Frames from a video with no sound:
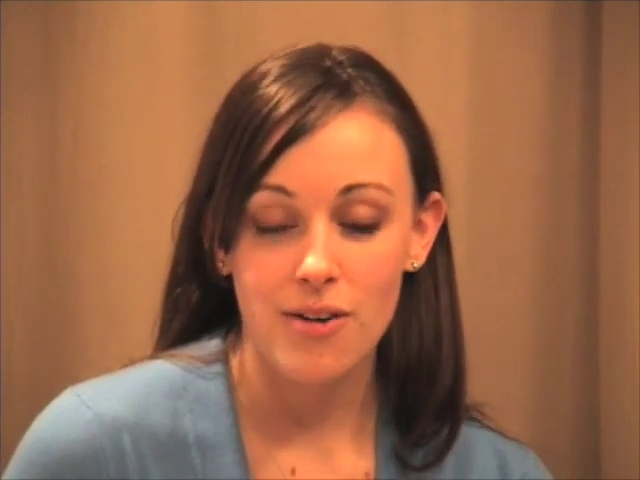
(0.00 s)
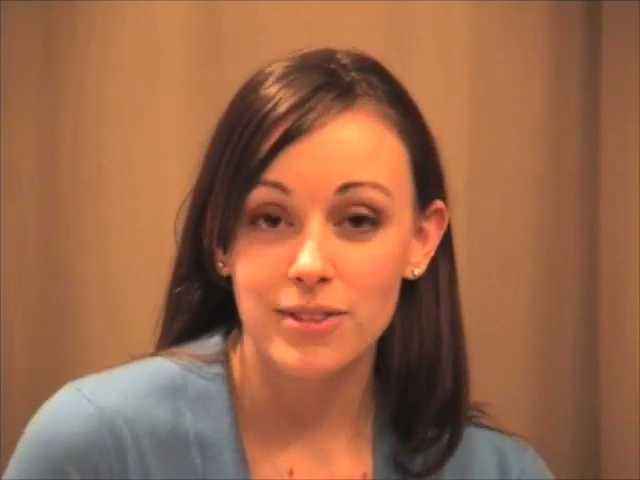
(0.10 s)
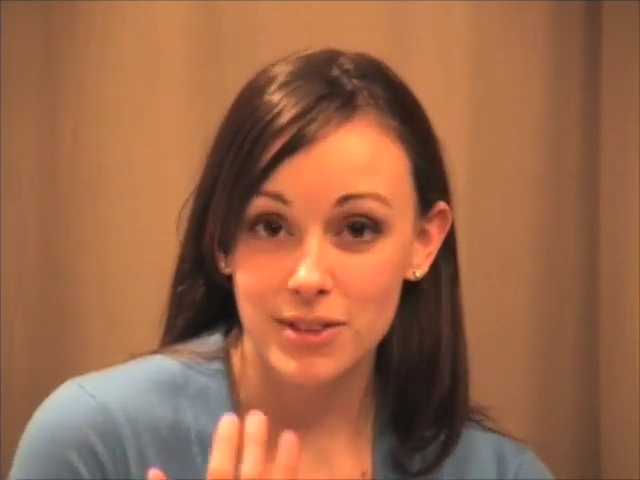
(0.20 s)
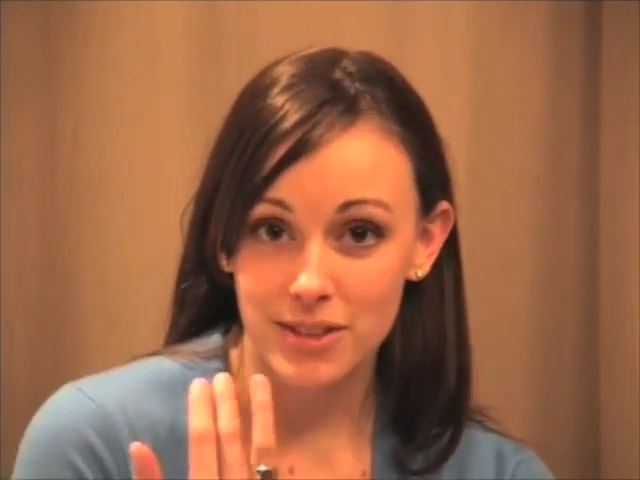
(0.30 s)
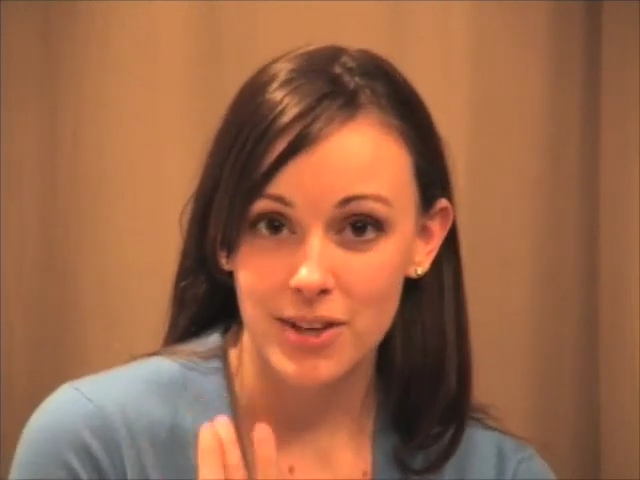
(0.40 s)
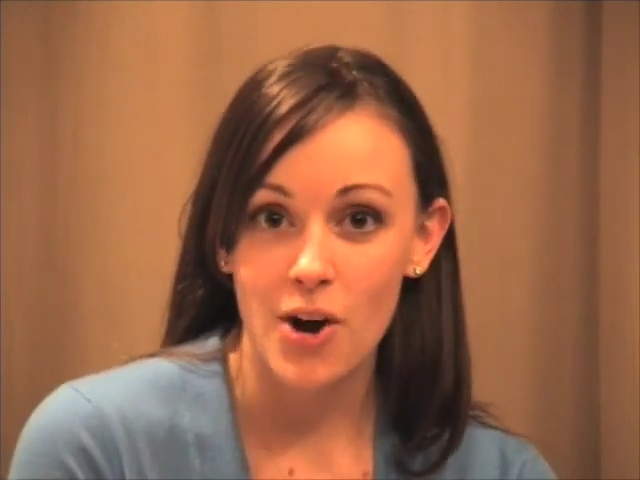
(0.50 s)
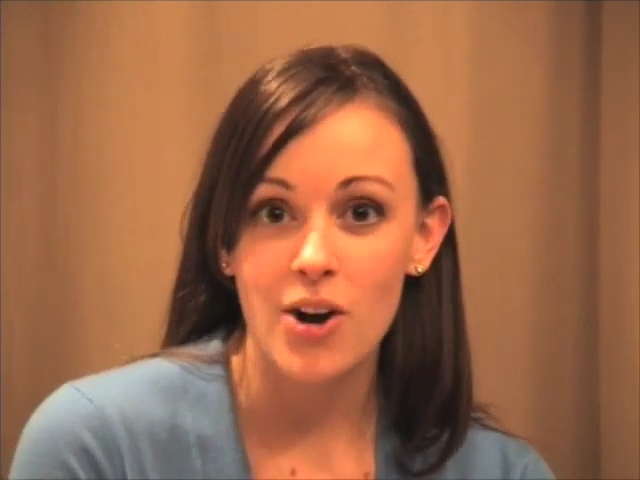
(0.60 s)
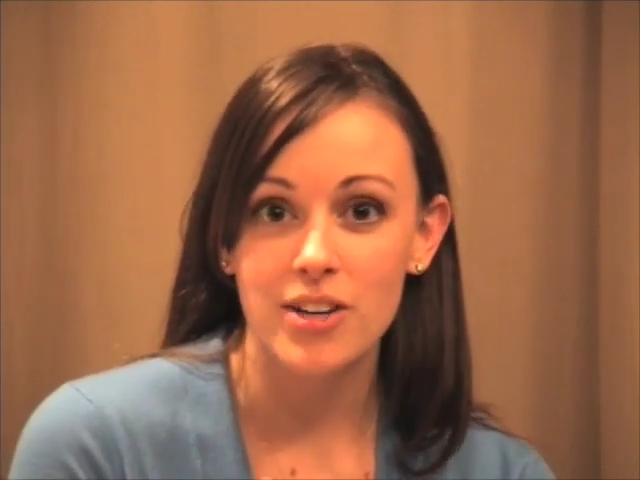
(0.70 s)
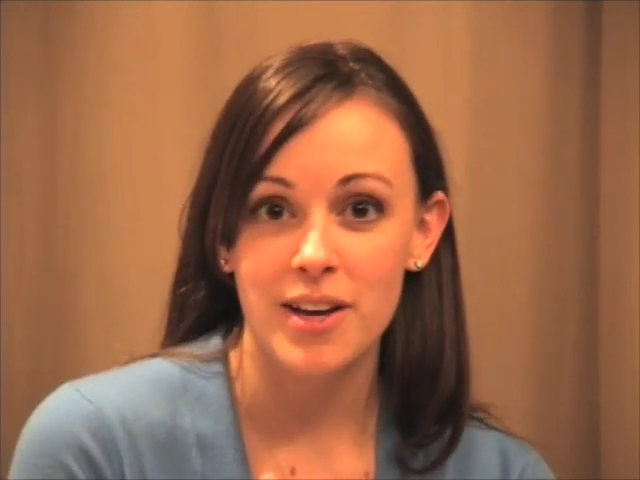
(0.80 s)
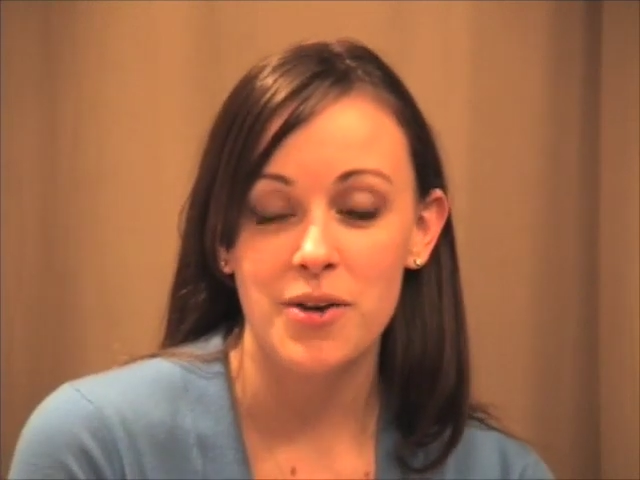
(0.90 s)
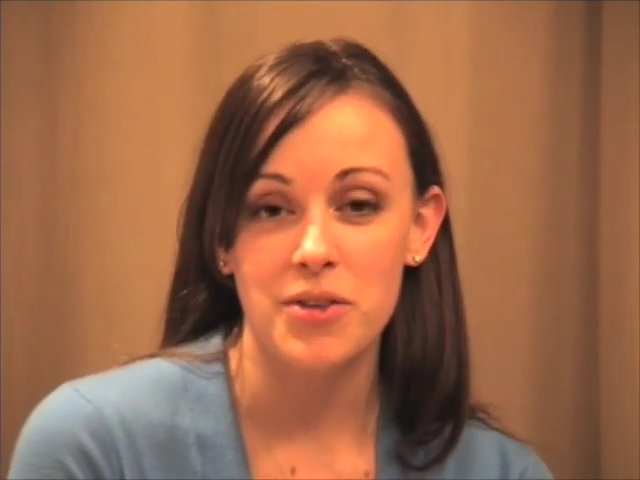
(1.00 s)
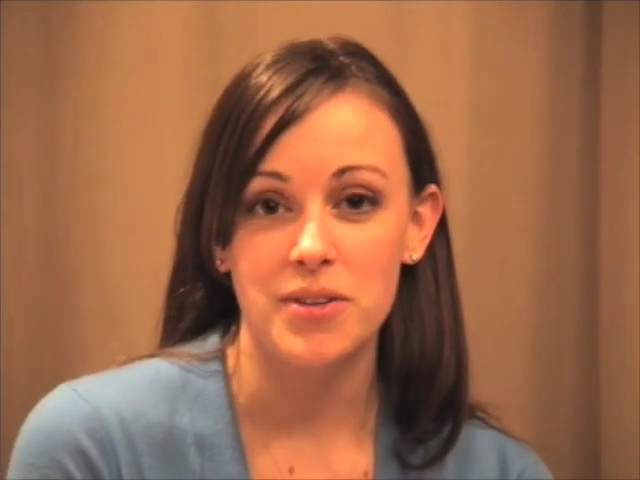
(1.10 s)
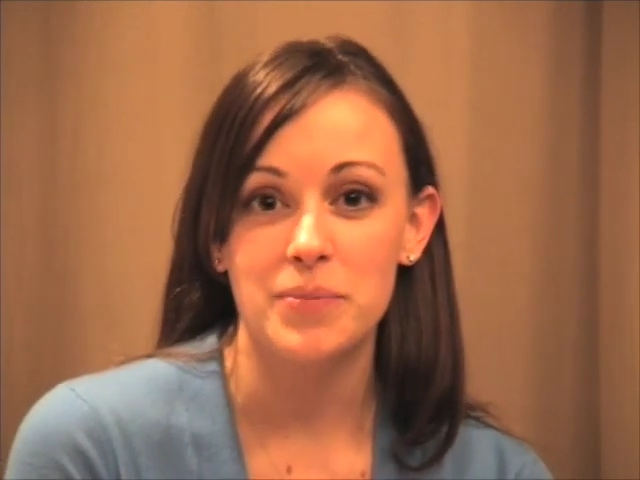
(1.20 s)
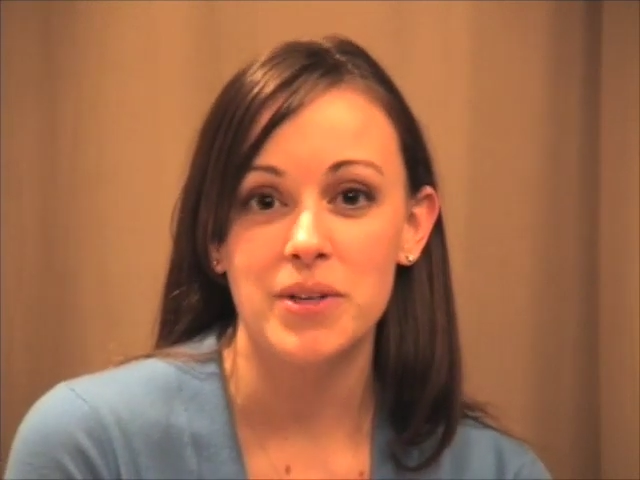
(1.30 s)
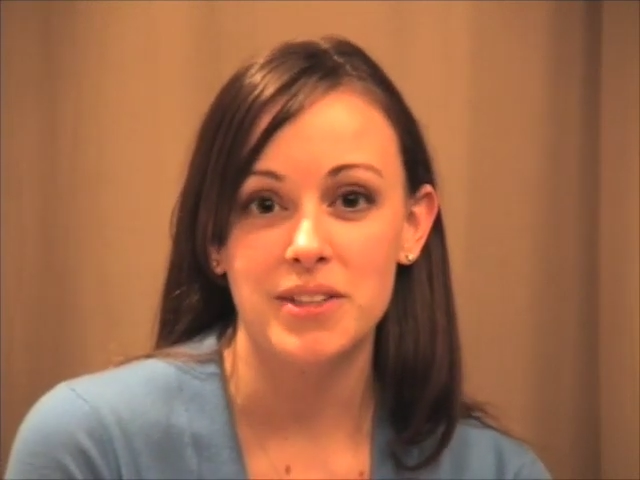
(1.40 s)
obviously heart
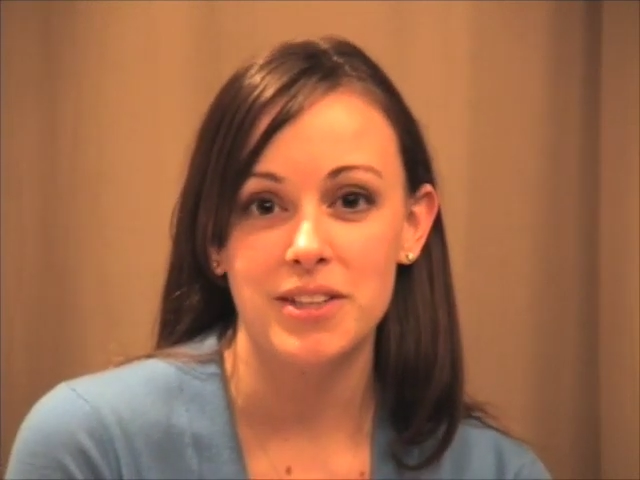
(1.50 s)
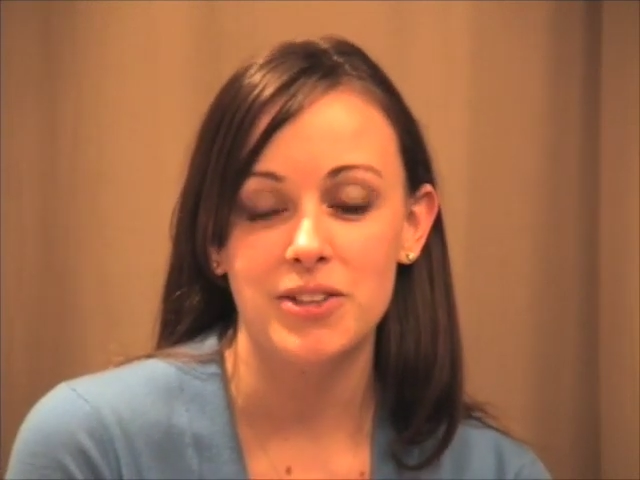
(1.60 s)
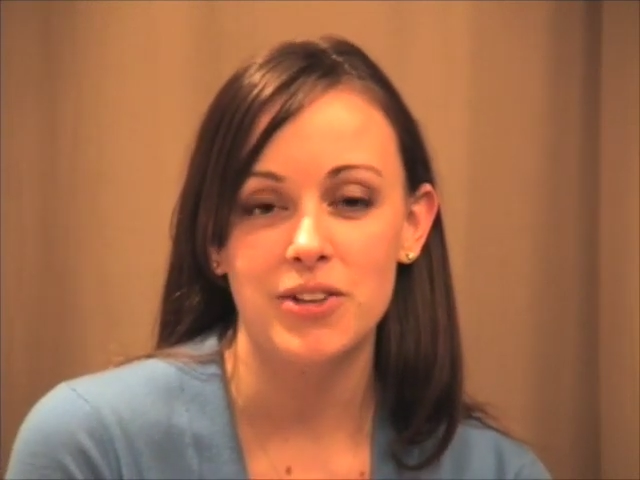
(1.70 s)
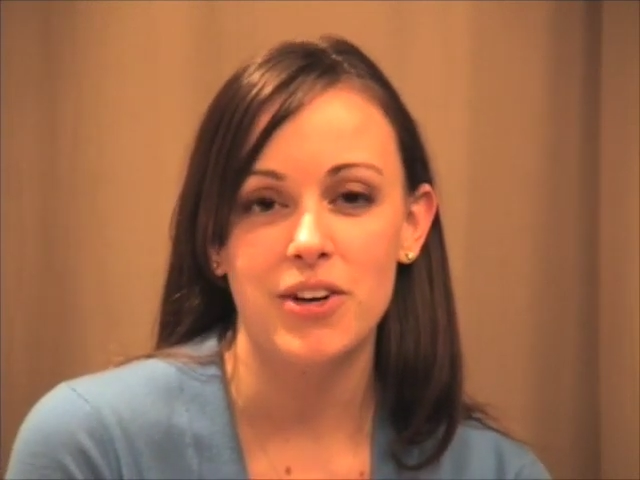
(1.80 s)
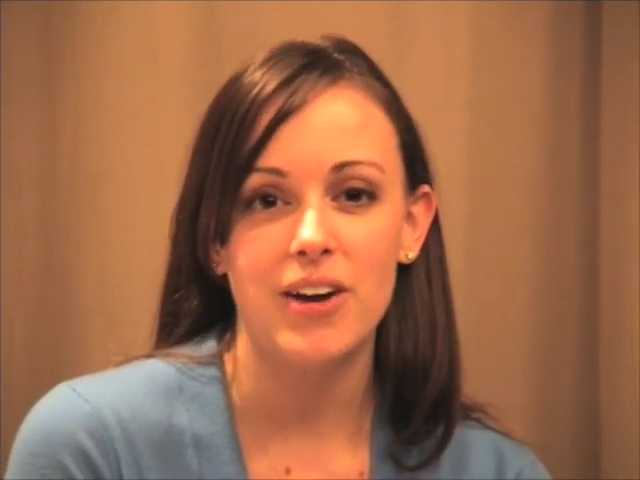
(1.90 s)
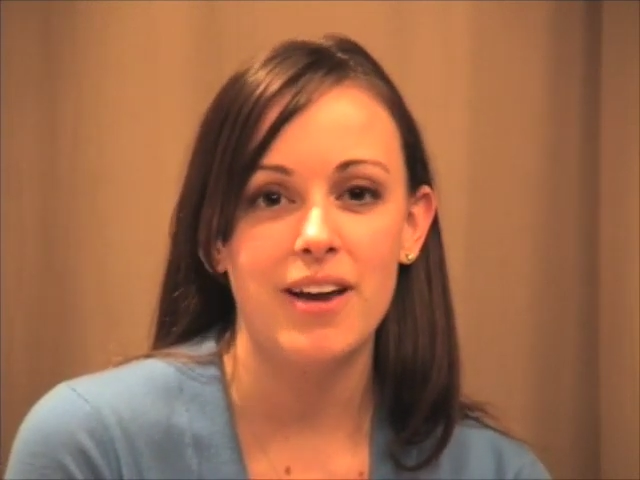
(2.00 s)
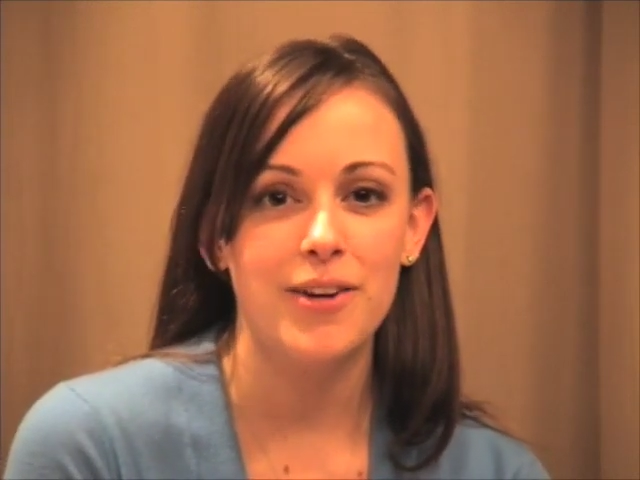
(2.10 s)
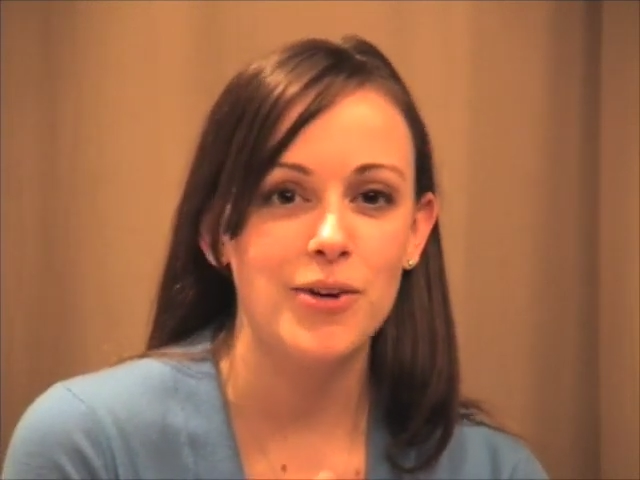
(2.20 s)
health in particular,